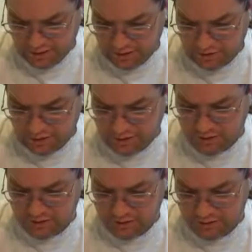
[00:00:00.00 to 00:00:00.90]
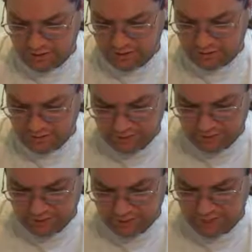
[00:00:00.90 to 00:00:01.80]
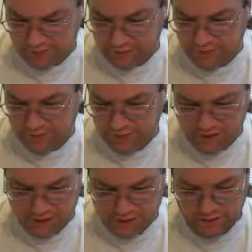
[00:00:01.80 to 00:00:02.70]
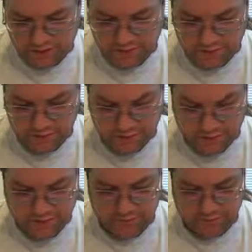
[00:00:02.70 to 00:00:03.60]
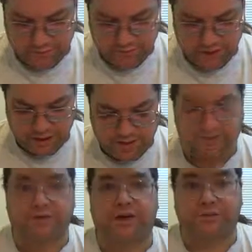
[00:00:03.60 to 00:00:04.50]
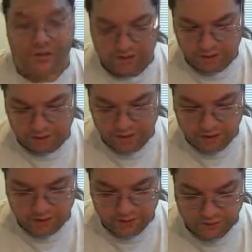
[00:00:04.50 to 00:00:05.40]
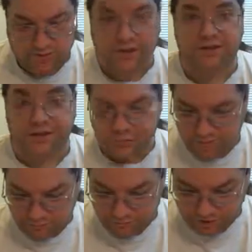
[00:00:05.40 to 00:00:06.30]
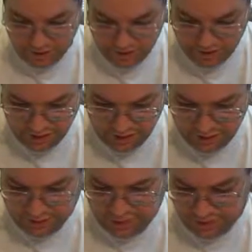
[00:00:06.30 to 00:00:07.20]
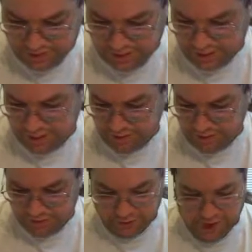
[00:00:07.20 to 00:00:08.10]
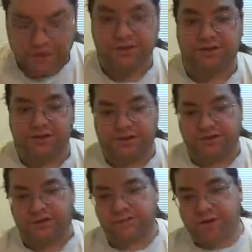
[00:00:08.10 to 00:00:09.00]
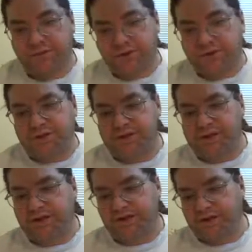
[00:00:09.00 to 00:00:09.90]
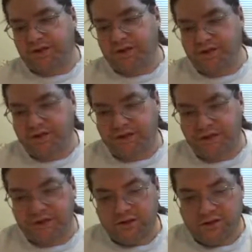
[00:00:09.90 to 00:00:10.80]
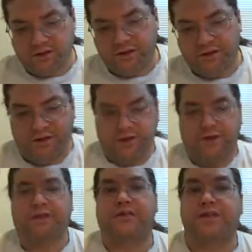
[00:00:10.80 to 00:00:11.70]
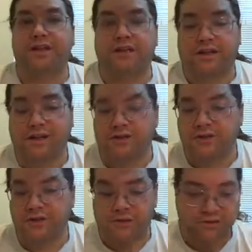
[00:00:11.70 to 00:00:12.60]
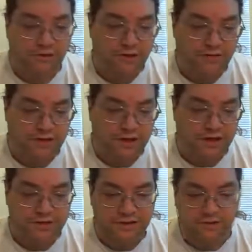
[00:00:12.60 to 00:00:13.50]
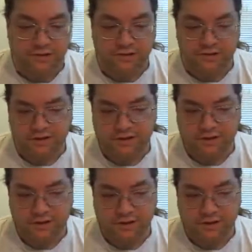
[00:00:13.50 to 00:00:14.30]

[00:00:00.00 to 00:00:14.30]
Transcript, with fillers: should be able to the, should be able to withstand uh, extreme temperatures anywhere from minus 55 Celsius to 125 Celsius, but they stress has not been thoroughly tested in extreme temperatures yet. And you do have to have a data connection on your phone in order to access with others.